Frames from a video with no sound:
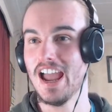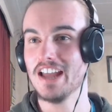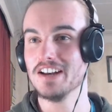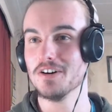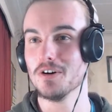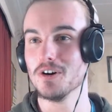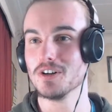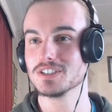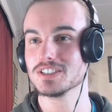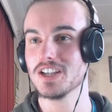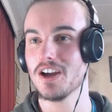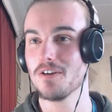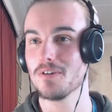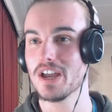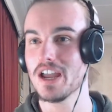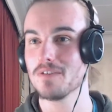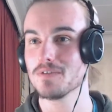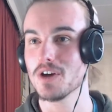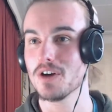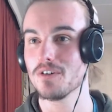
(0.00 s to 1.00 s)
And also
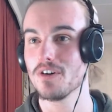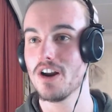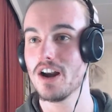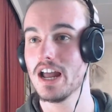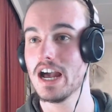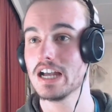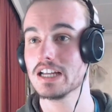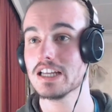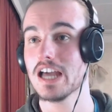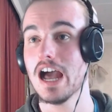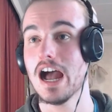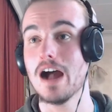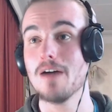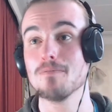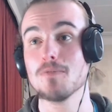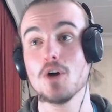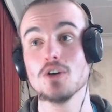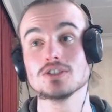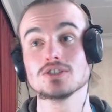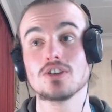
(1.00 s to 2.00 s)
we have got Ronak
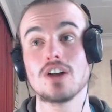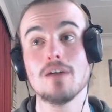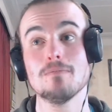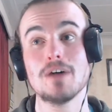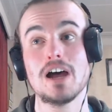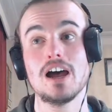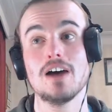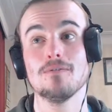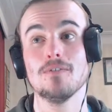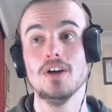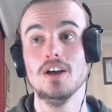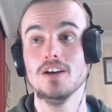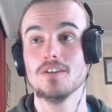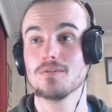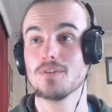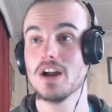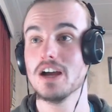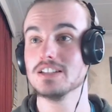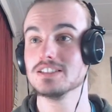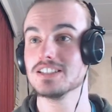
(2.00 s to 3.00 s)
on scrum half,
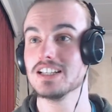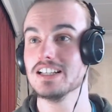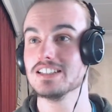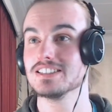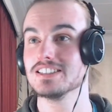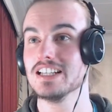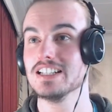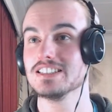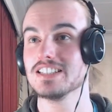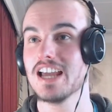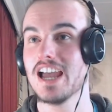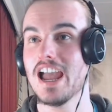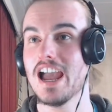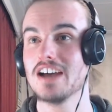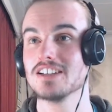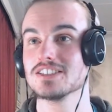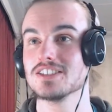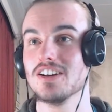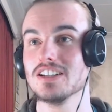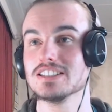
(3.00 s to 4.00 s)
Franz at centre,
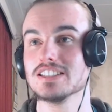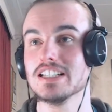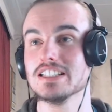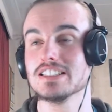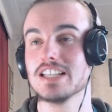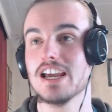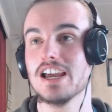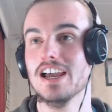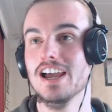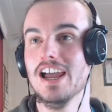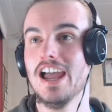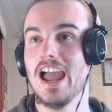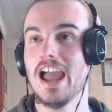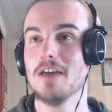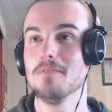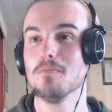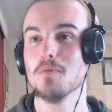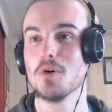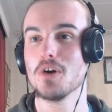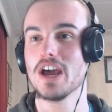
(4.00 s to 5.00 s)
outside centre,
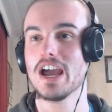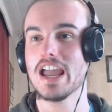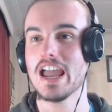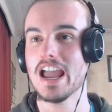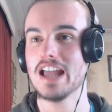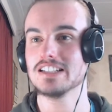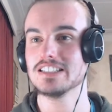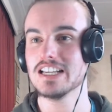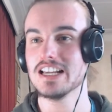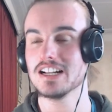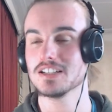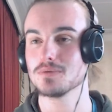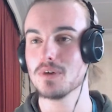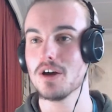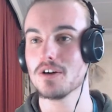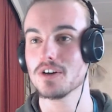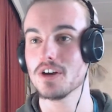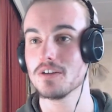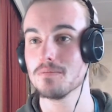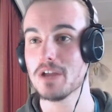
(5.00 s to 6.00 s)
and Mornay at 10 as
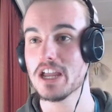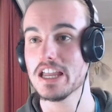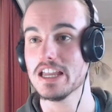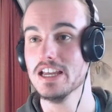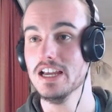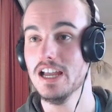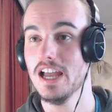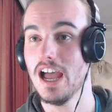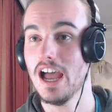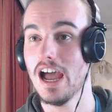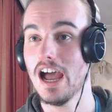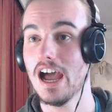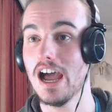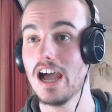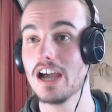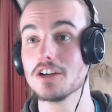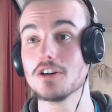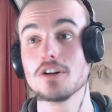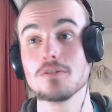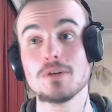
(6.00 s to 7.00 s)
well. Got to be
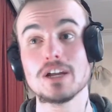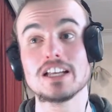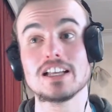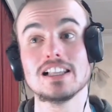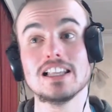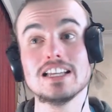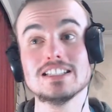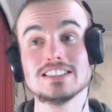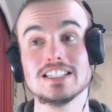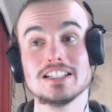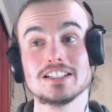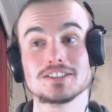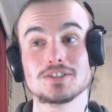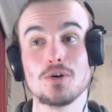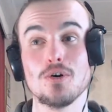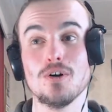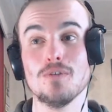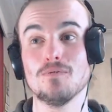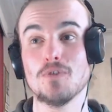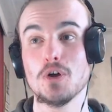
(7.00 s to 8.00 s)
Khaleesi to
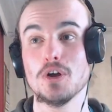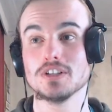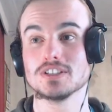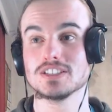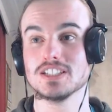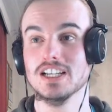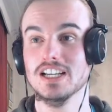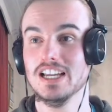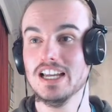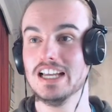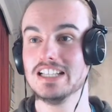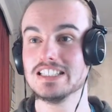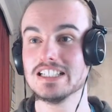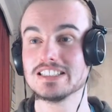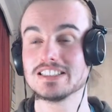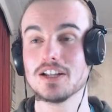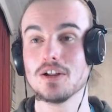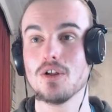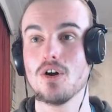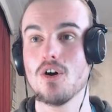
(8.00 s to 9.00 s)
score first. Is
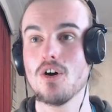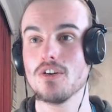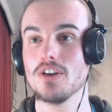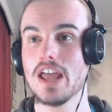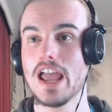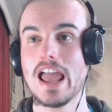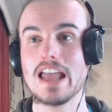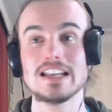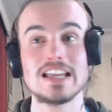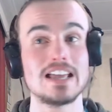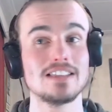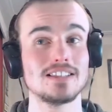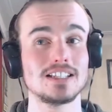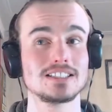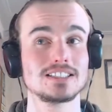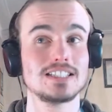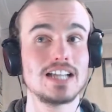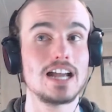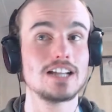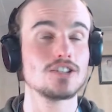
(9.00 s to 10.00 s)
he still on? And at
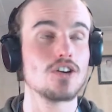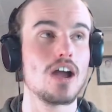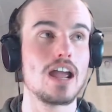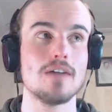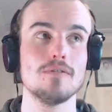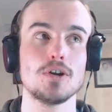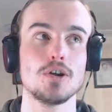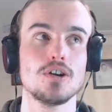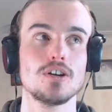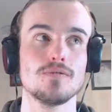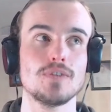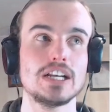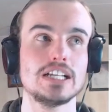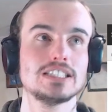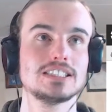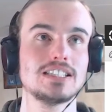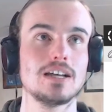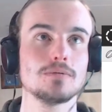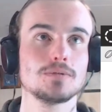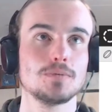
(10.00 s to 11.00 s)
this stage, I haven't heard of
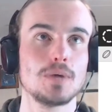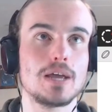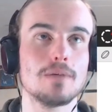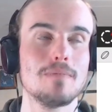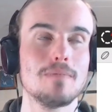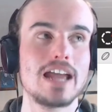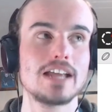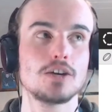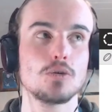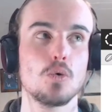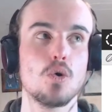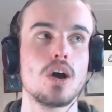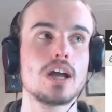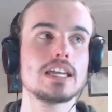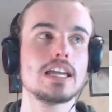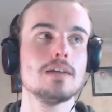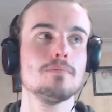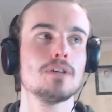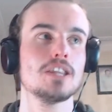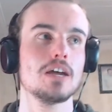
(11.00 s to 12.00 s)
any subs being made
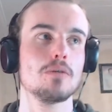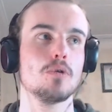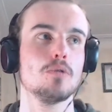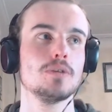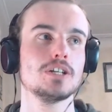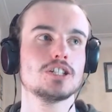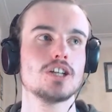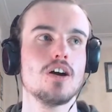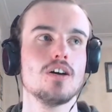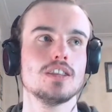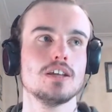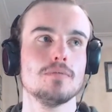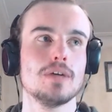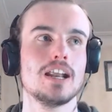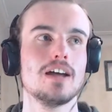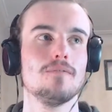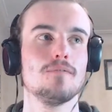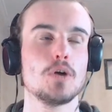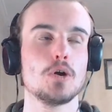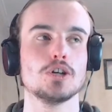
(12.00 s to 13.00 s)
quite yet, but they will be showing them
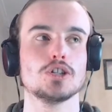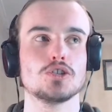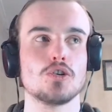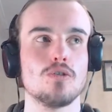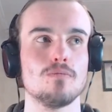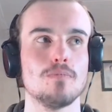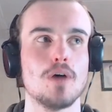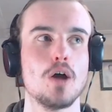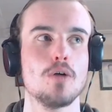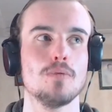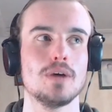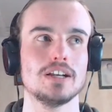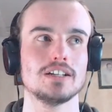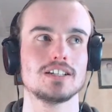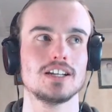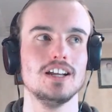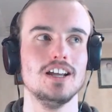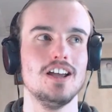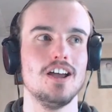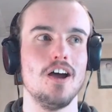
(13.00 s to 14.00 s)
in a very short moment